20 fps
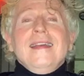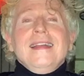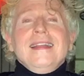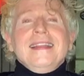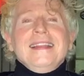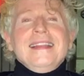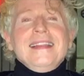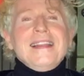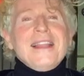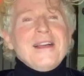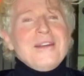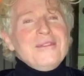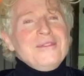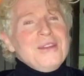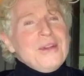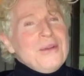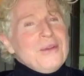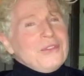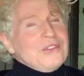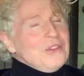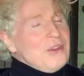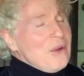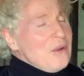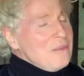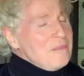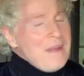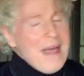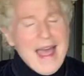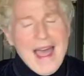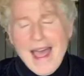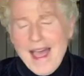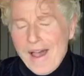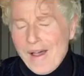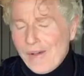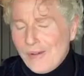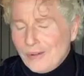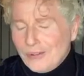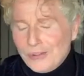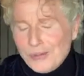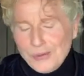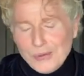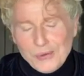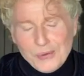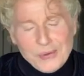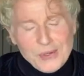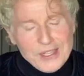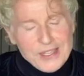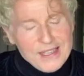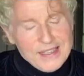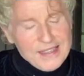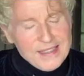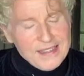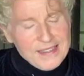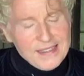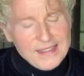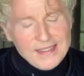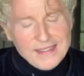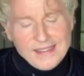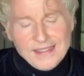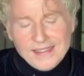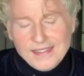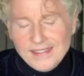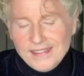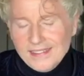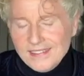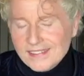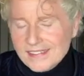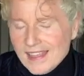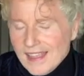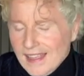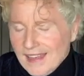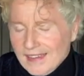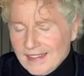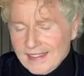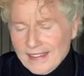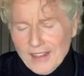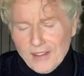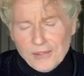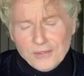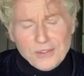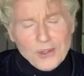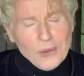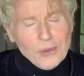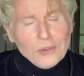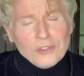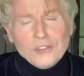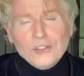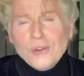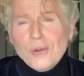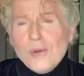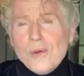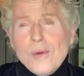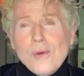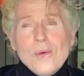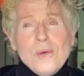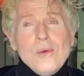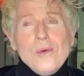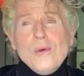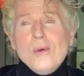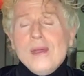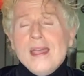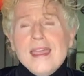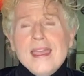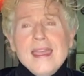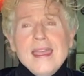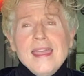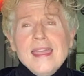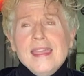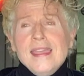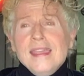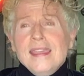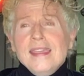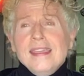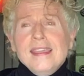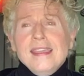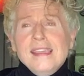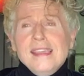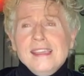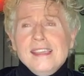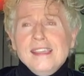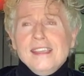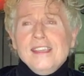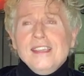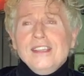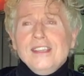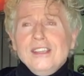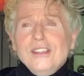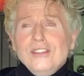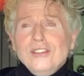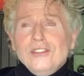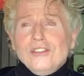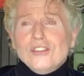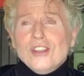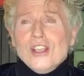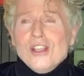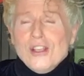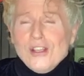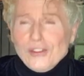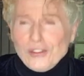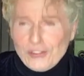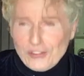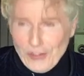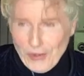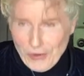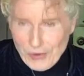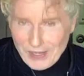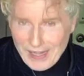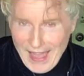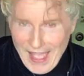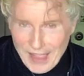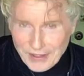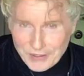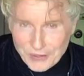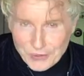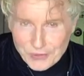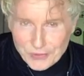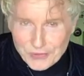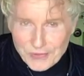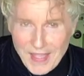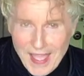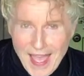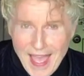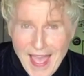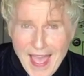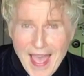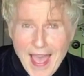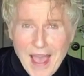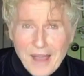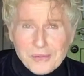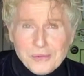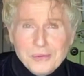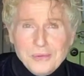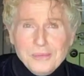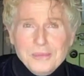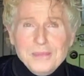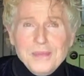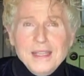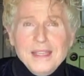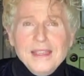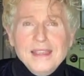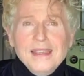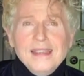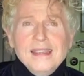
Love knows no boundaries, love knows no age. So glad you found me,